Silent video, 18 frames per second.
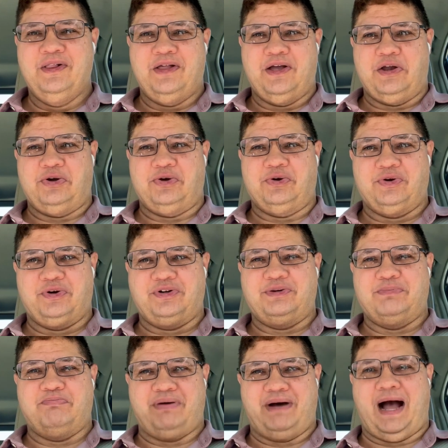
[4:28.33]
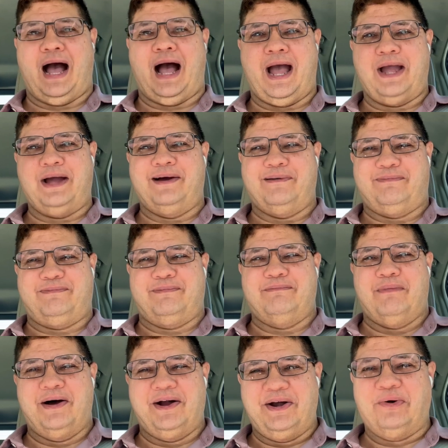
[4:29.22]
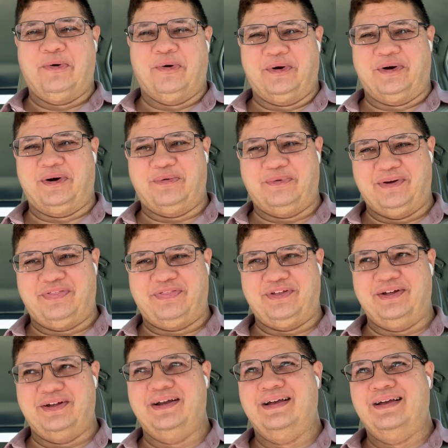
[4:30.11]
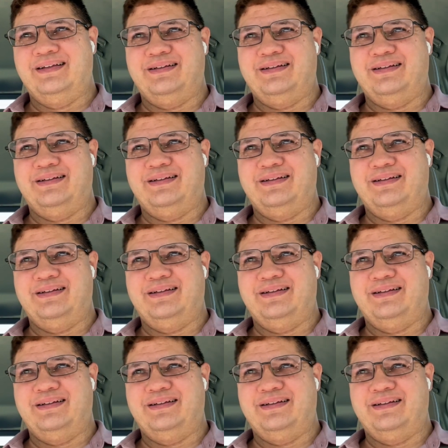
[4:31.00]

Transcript: and you're going to buy a money order with it,